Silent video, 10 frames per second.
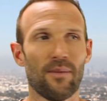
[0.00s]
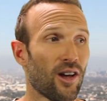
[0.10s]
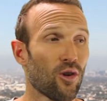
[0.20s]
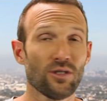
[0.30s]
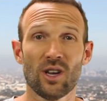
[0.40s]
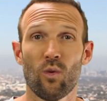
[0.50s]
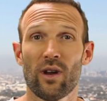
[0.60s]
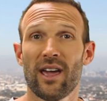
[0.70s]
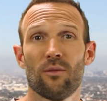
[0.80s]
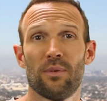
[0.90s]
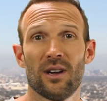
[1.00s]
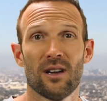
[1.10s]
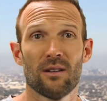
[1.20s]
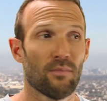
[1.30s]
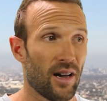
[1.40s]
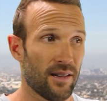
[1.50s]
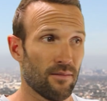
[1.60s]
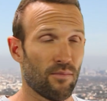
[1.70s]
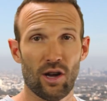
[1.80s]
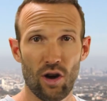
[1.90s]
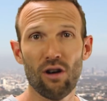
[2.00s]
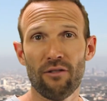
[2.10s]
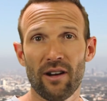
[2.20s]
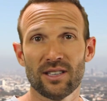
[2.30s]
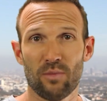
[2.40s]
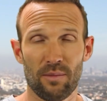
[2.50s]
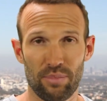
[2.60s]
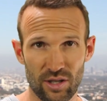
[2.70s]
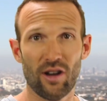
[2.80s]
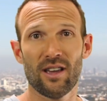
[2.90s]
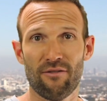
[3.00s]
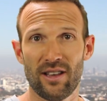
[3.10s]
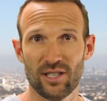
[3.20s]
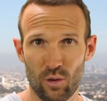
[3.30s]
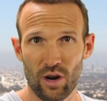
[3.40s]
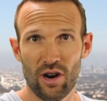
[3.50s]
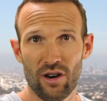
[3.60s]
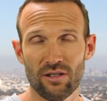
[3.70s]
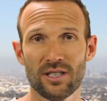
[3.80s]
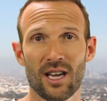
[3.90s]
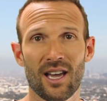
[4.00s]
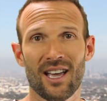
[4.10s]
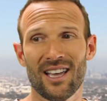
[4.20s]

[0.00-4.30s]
but I also want to help my girlfriends, my platonic friends who are girls,